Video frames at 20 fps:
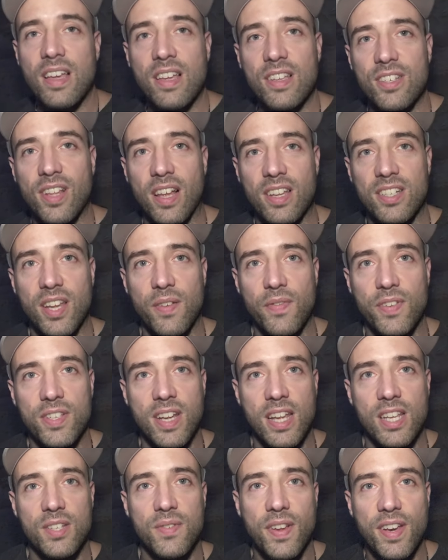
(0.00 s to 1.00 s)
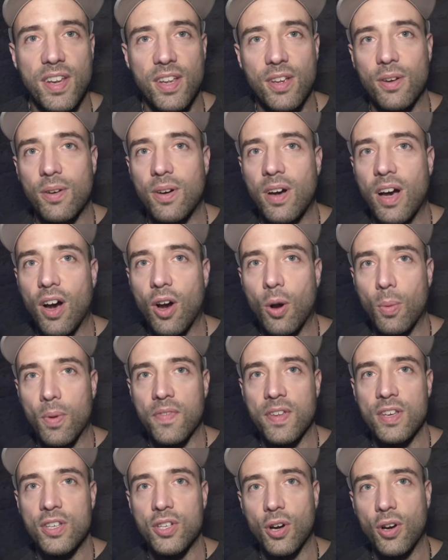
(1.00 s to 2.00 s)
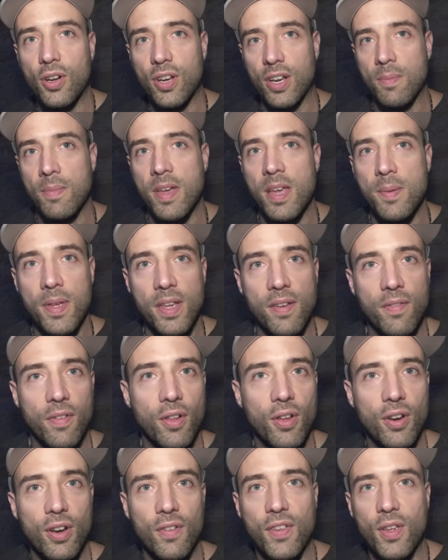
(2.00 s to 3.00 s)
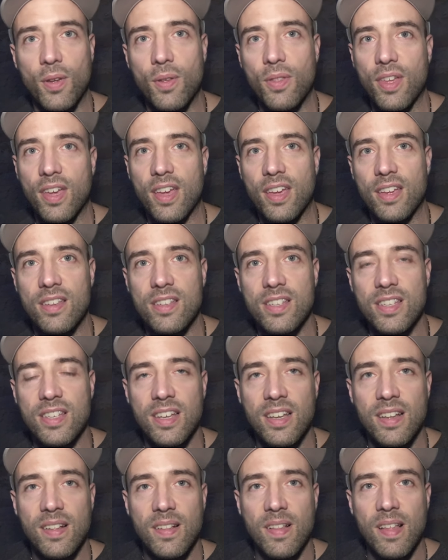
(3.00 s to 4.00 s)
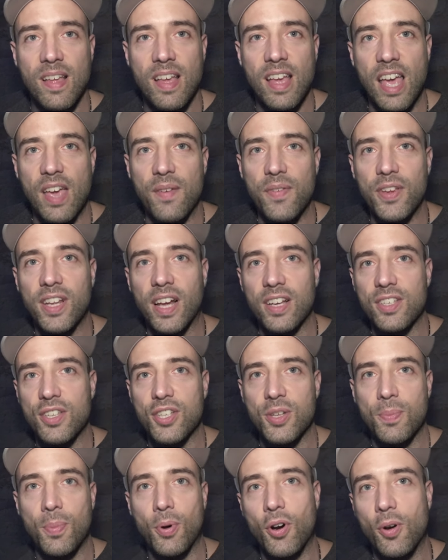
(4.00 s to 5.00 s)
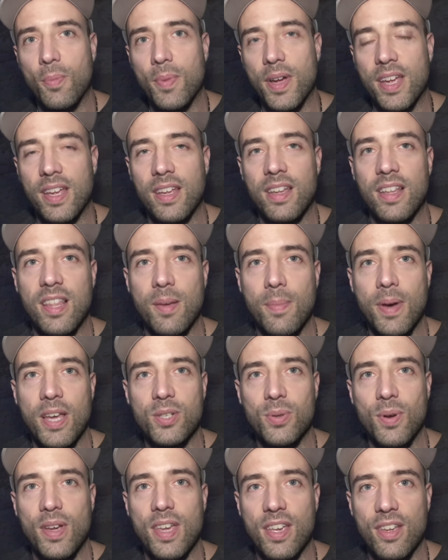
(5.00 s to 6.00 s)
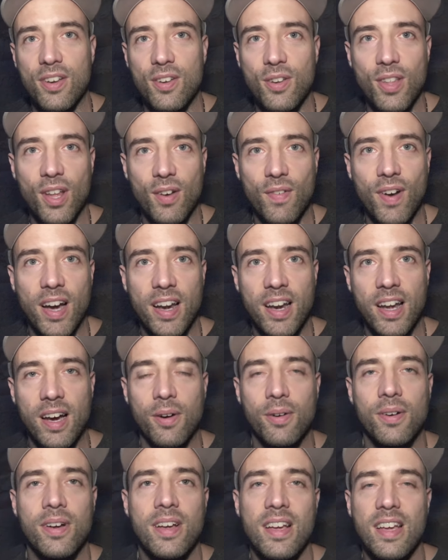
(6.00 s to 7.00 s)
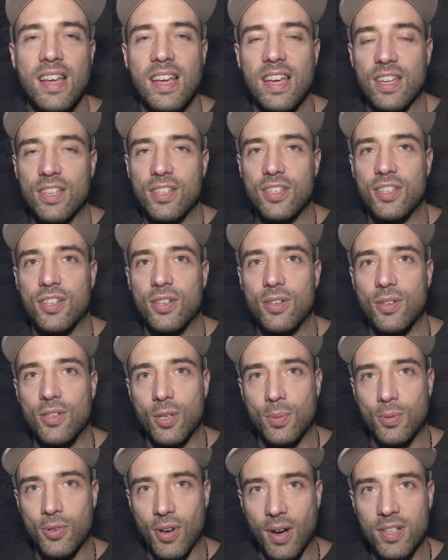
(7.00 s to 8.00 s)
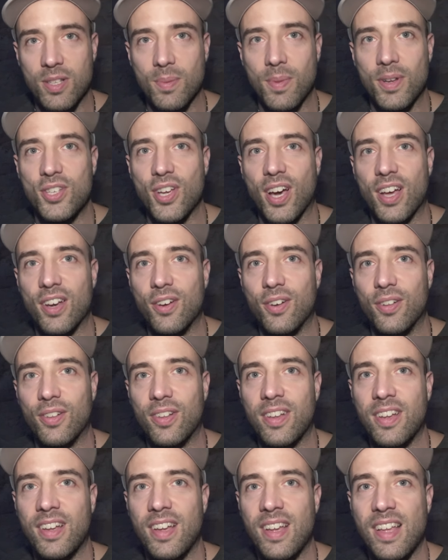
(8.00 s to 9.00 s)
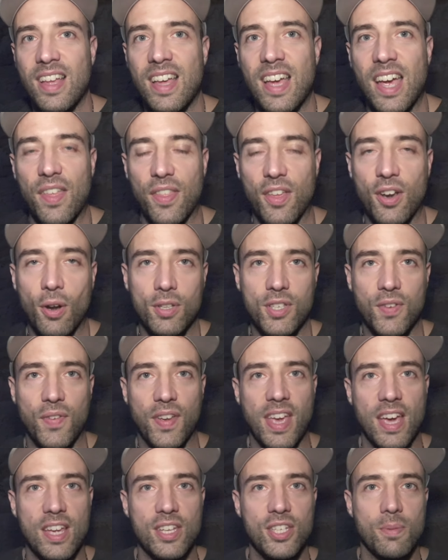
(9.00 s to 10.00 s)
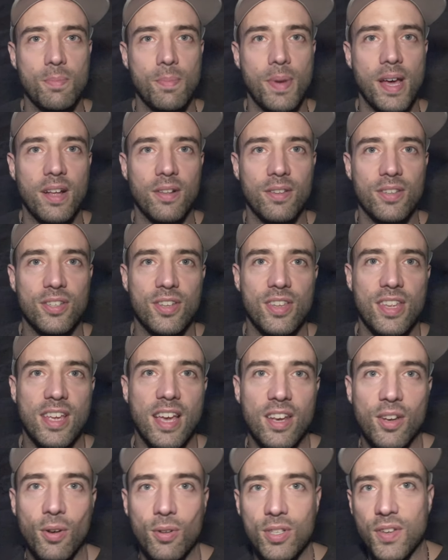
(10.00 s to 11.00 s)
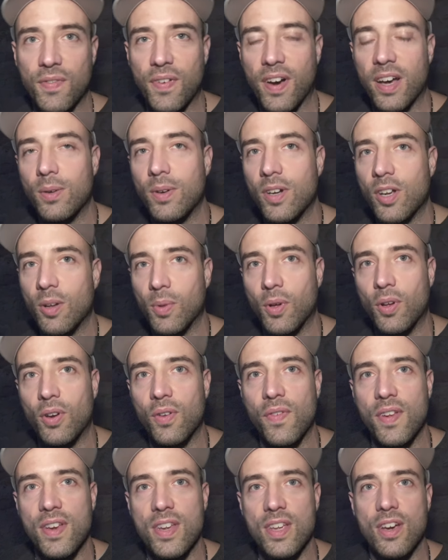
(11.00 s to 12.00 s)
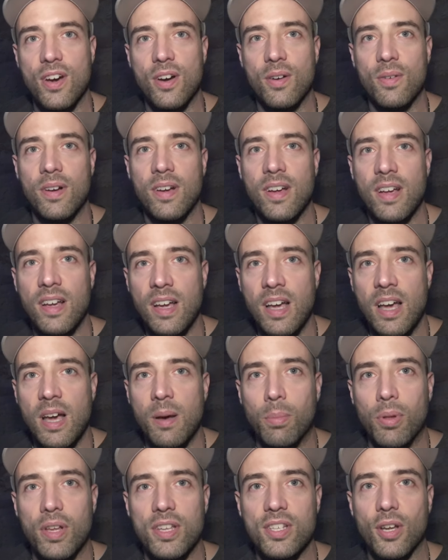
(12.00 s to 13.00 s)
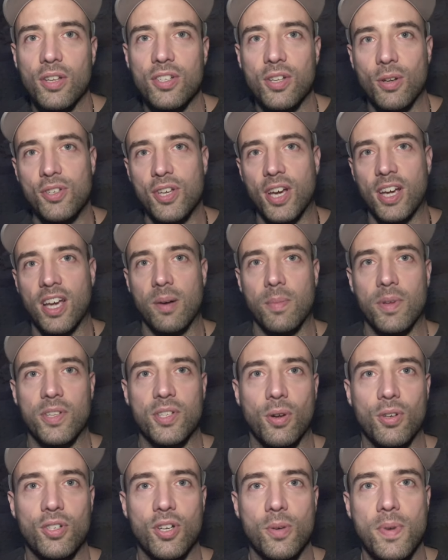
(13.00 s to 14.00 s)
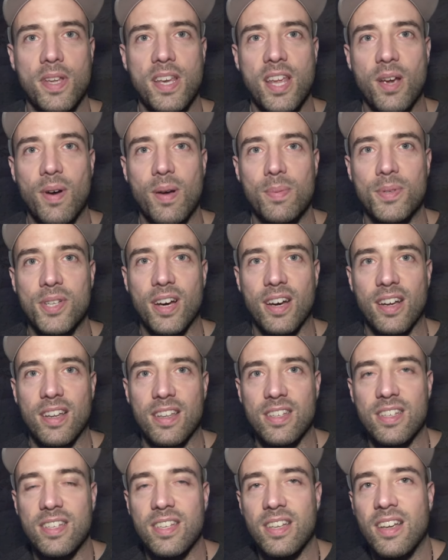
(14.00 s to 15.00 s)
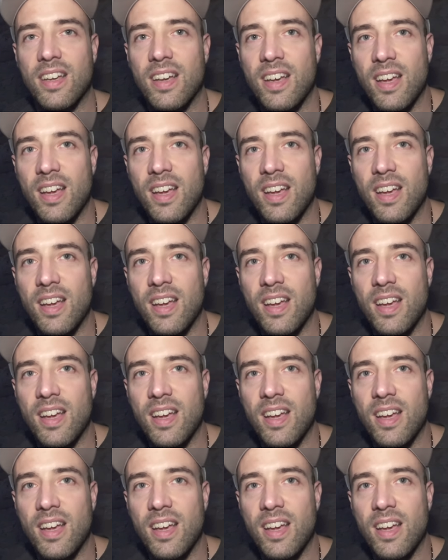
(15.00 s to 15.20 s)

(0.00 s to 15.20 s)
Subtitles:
So that's it for today's video. I hope you've enjoyed it. Maybe you've learned a few things. If you'd like to support me, the best way you can do that right now is to subscribe to my channel, hit the notification bell so you get notified when I upload a video. Please also check out my social media websites,